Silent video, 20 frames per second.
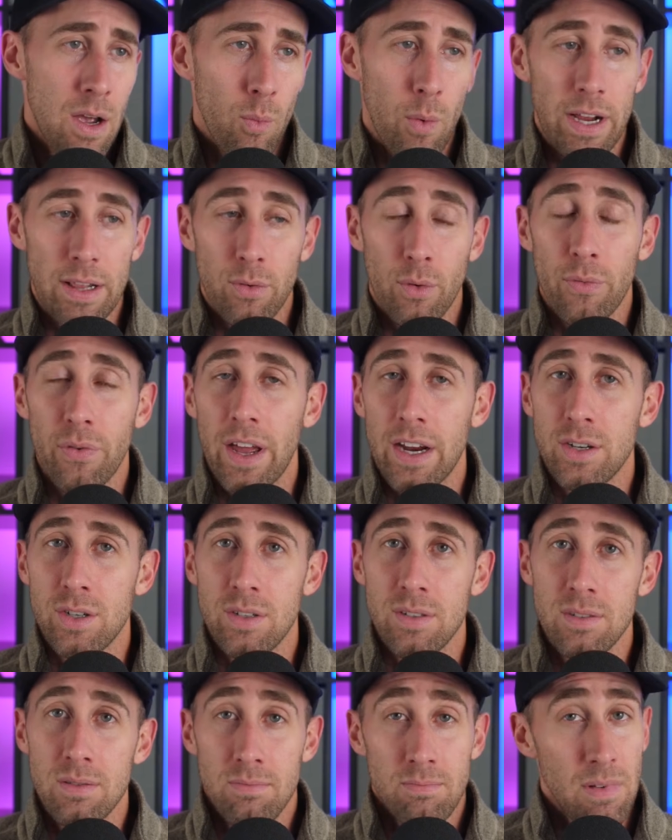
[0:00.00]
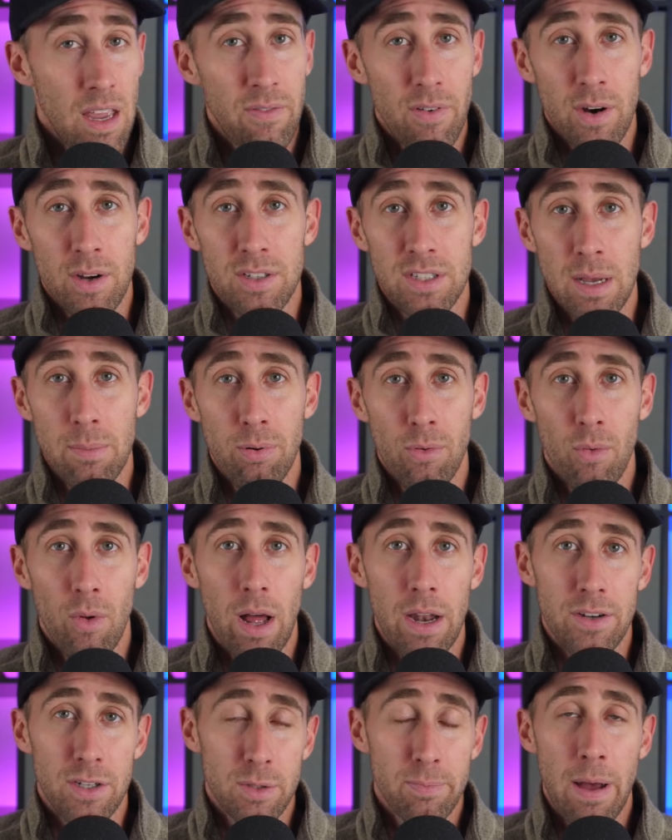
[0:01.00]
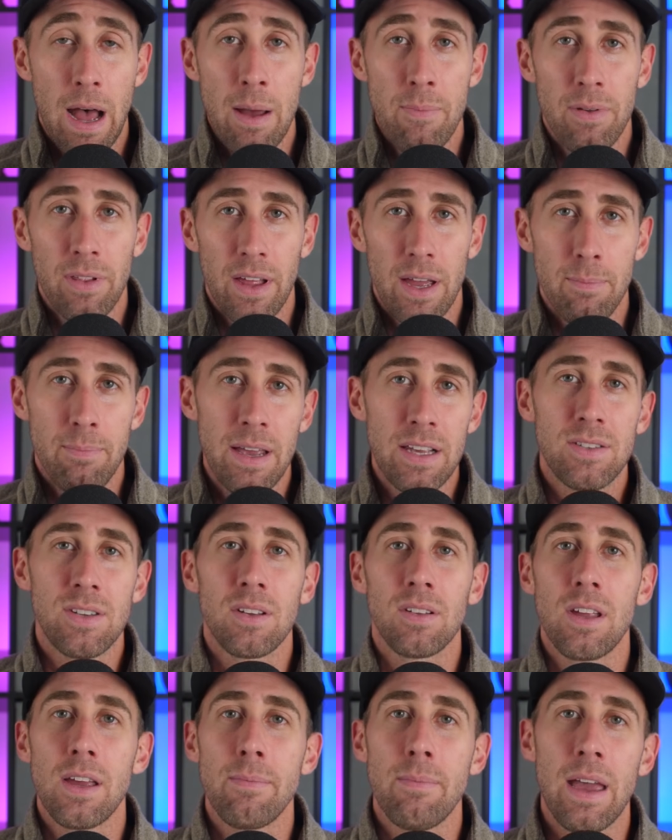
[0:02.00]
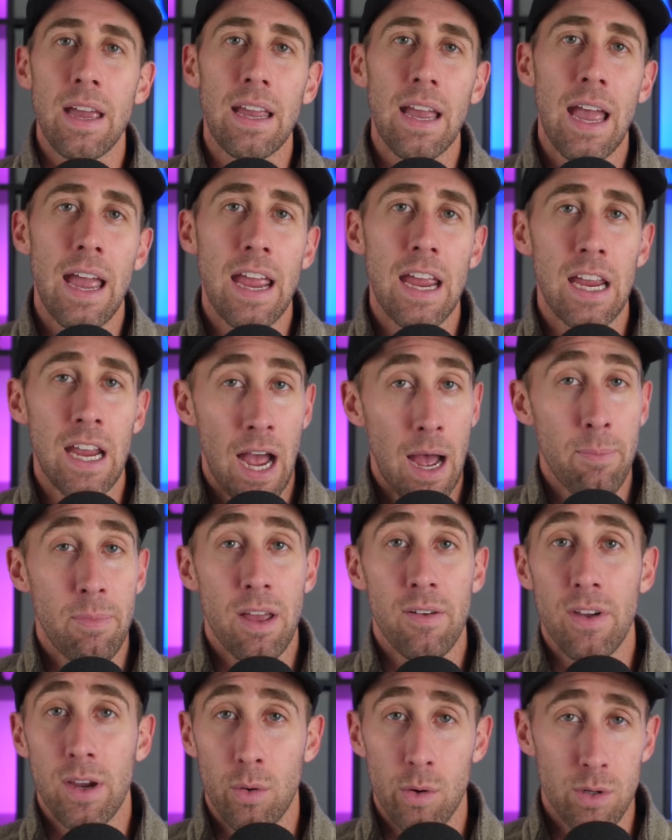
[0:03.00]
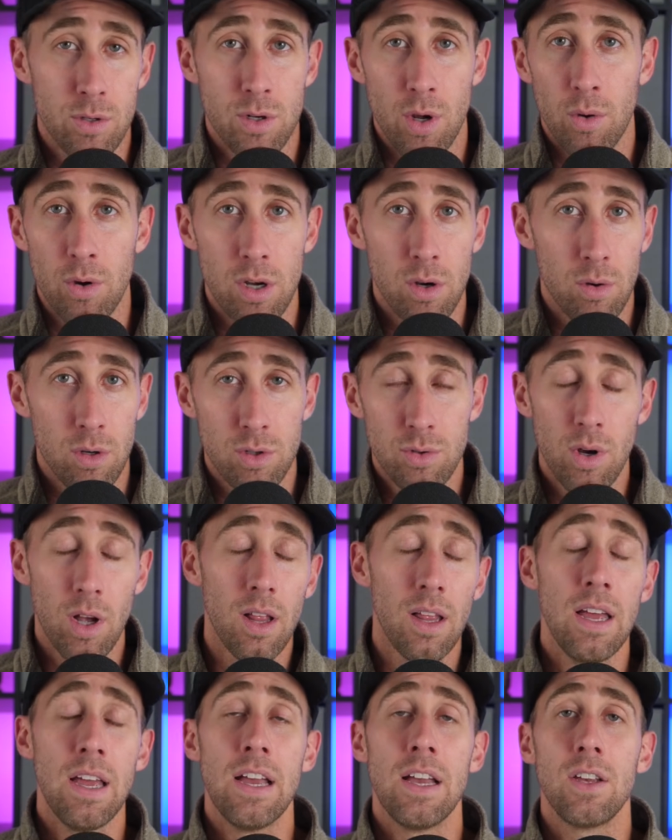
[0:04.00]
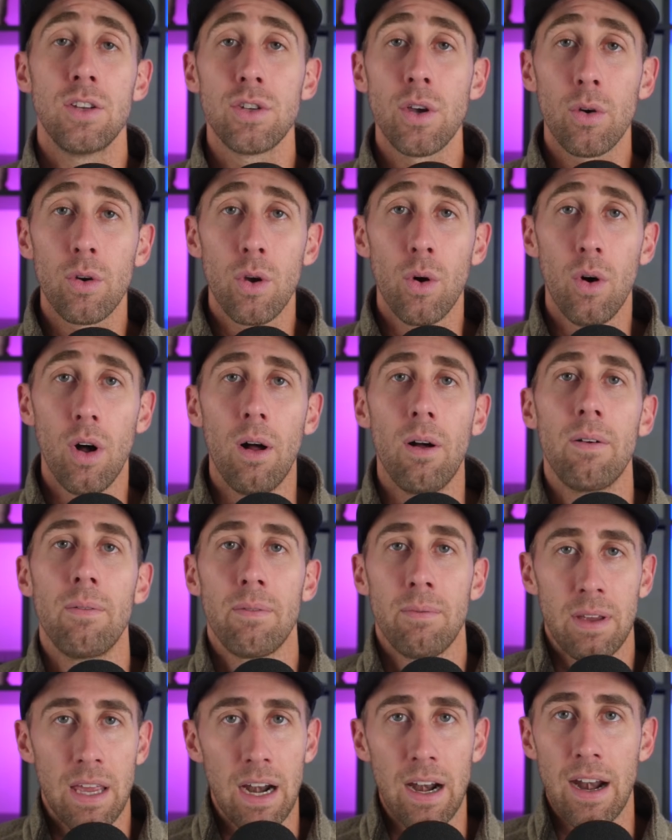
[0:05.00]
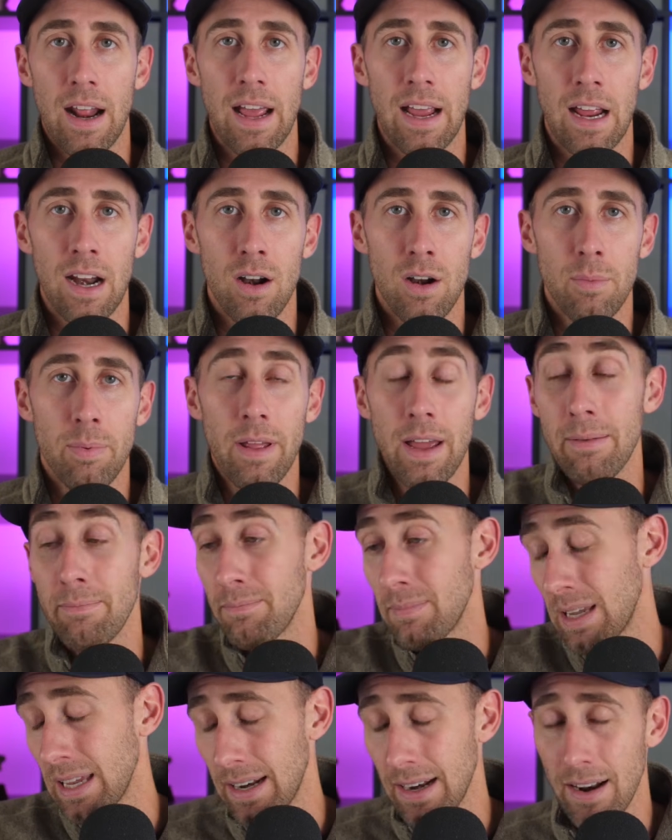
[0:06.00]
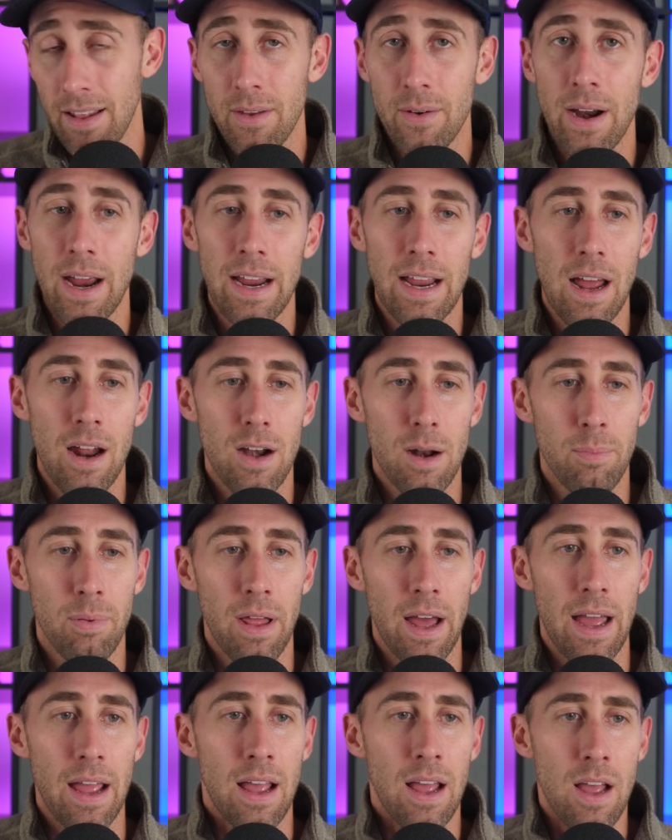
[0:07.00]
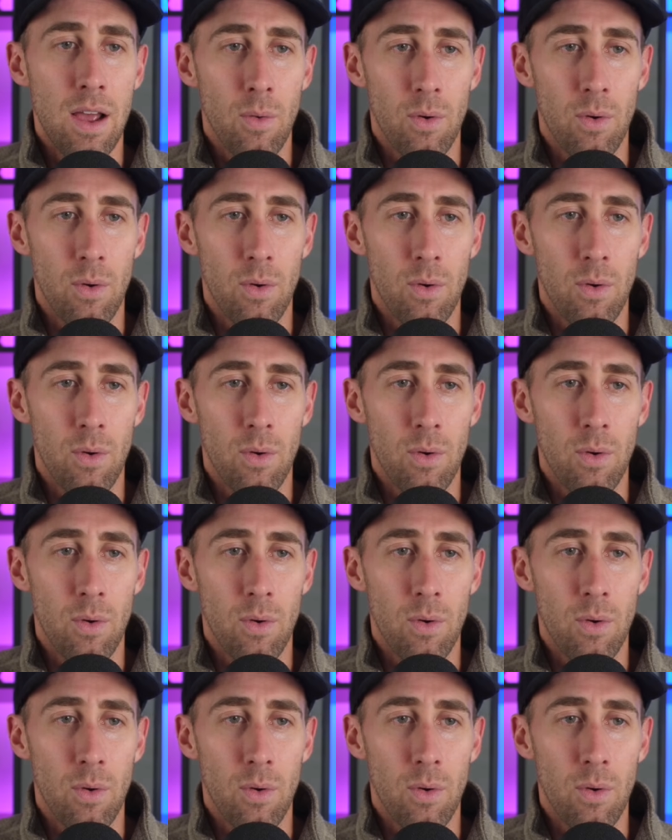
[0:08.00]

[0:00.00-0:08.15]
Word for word: Wake the Reflections, a very simple one, just populate. Basically make a copy of a creature token you control. So cool, get an egg out into play, get another egg out into play.